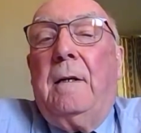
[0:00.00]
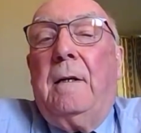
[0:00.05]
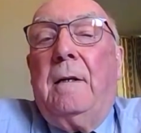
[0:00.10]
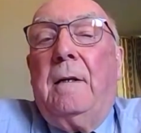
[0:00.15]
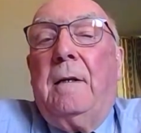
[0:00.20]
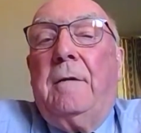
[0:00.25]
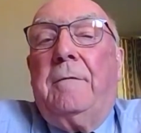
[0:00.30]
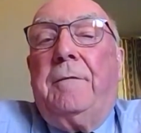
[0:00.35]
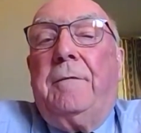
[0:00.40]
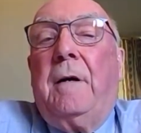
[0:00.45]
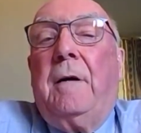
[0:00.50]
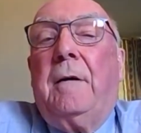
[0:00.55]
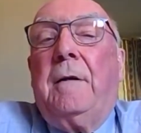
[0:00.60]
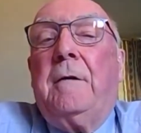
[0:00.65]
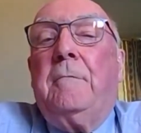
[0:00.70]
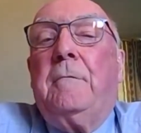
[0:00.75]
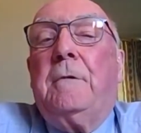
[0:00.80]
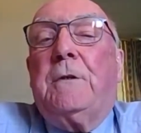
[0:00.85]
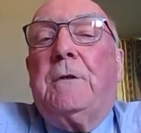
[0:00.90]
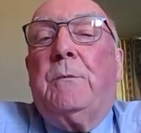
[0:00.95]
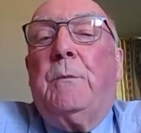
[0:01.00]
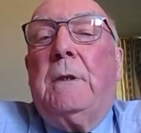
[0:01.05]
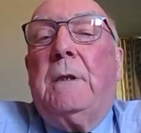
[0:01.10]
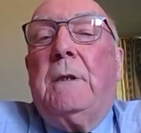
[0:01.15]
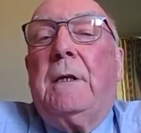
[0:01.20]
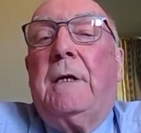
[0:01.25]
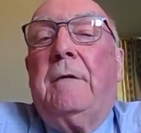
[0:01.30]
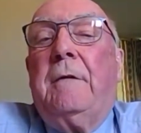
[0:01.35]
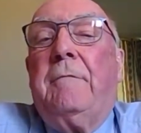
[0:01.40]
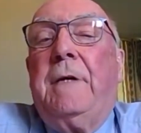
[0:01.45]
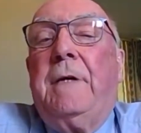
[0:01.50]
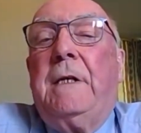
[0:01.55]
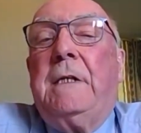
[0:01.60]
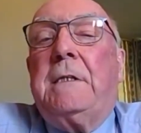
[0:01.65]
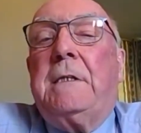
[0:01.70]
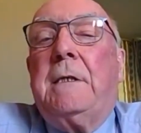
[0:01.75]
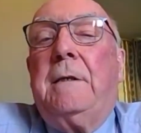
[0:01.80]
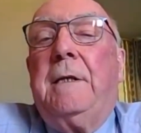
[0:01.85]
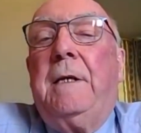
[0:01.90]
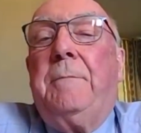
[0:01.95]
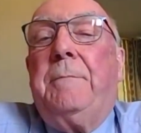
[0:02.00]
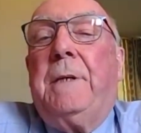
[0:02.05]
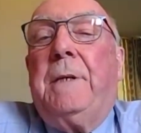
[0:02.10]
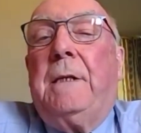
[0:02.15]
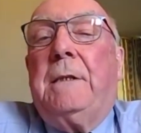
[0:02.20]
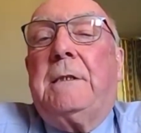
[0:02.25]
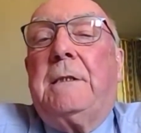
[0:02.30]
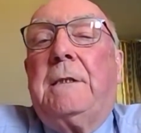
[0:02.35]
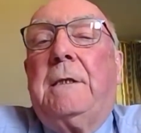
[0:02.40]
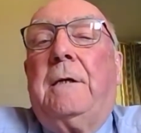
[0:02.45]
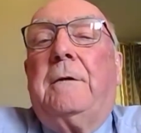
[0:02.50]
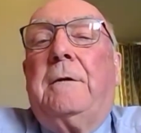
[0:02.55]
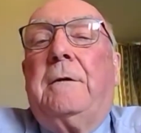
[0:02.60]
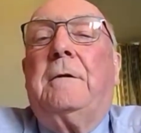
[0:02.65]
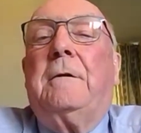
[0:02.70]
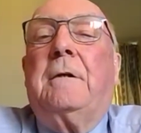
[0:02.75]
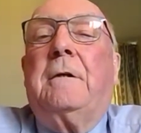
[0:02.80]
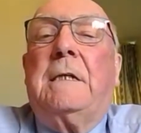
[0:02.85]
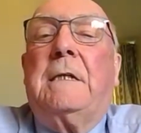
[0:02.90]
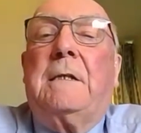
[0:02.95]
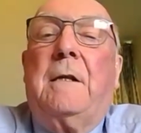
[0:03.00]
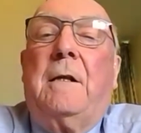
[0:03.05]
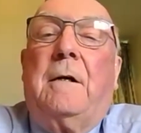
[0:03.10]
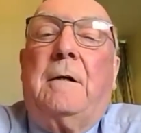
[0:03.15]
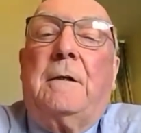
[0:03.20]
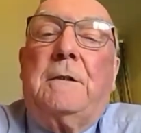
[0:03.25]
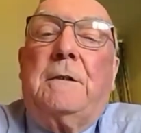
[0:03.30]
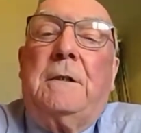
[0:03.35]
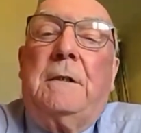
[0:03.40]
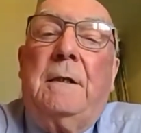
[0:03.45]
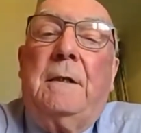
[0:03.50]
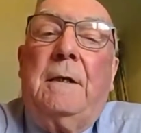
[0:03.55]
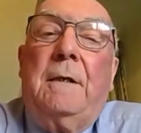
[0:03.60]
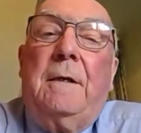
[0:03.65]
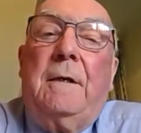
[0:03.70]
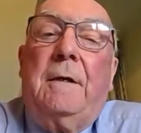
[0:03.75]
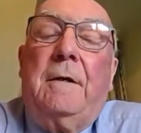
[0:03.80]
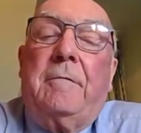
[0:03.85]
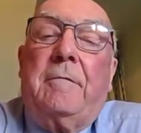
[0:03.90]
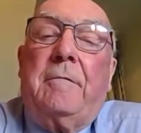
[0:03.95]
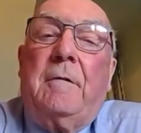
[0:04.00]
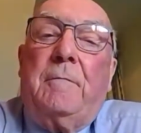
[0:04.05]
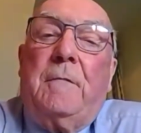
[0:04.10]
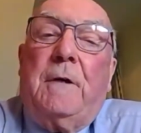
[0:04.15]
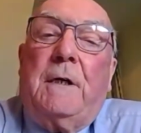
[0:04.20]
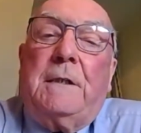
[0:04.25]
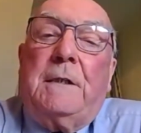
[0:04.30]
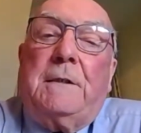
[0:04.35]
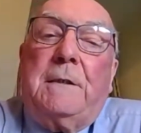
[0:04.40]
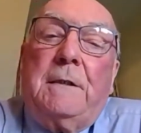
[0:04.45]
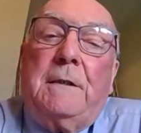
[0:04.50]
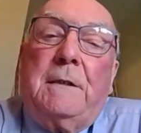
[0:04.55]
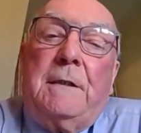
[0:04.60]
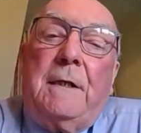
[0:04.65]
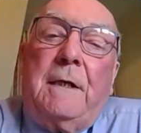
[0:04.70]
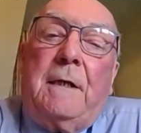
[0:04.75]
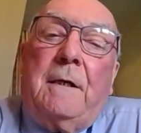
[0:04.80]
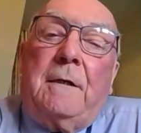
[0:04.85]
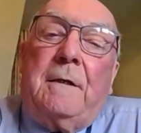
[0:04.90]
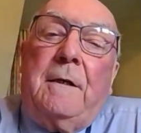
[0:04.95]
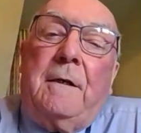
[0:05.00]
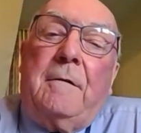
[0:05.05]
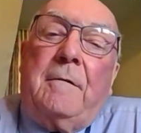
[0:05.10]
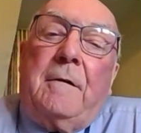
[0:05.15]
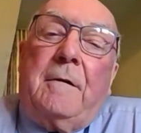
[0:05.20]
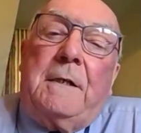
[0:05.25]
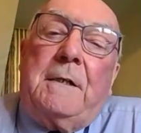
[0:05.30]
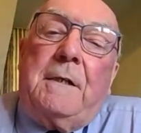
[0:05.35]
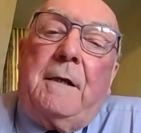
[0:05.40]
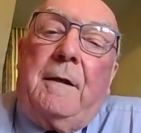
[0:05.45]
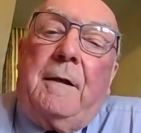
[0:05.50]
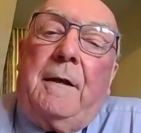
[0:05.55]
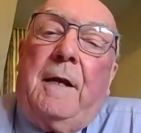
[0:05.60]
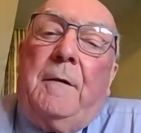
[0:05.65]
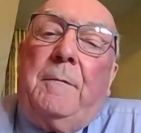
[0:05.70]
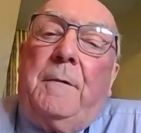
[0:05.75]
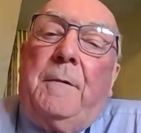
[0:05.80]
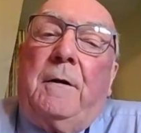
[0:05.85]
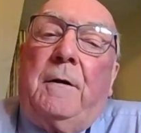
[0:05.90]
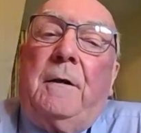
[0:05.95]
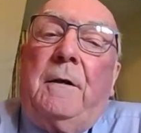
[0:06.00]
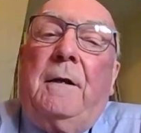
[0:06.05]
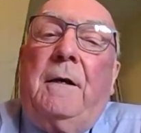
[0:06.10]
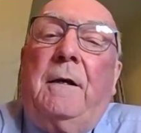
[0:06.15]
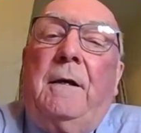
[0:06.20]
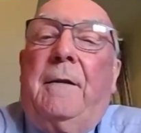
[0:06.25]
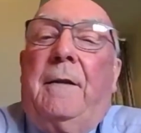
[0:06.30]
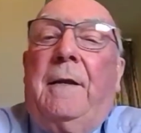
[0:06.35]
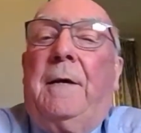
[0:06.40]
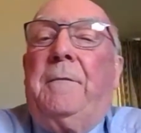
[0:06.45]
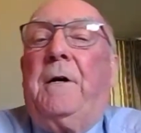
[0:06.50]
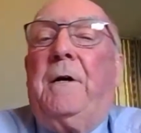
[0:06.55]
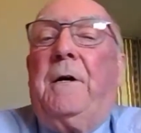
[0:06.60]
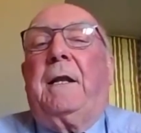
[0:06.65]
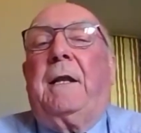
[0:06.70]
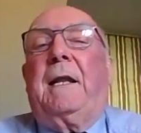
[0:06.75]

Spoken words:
The final was won convincingly by Sartoris Lodge from Rushton, and I congratulate them on an